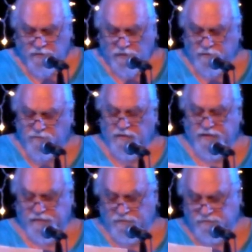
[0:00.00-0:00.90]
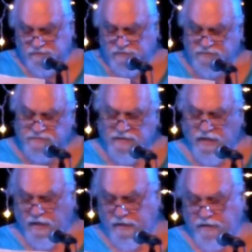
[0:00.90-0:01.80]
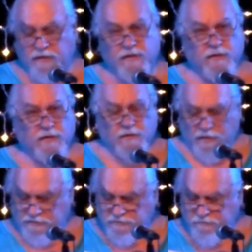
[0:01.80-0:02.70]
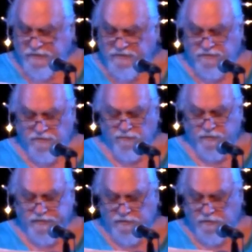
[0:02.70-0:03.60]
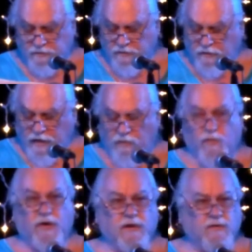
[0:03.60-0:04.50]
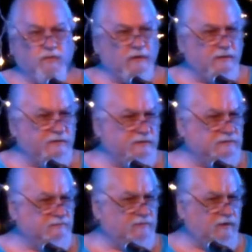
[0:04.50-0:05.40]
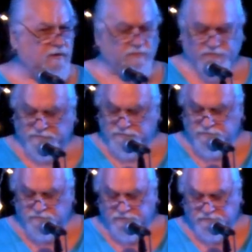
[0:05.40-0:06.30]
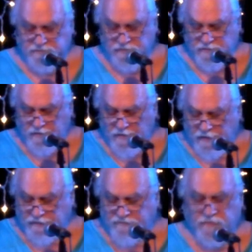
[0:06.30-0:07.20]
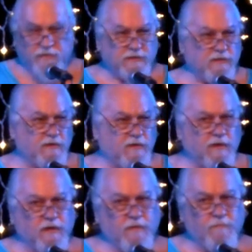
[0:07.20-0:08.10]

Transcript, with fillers: I cry out to the sky. I speak to the wind. I walk a wilderness of concrete streets, and have heard it all.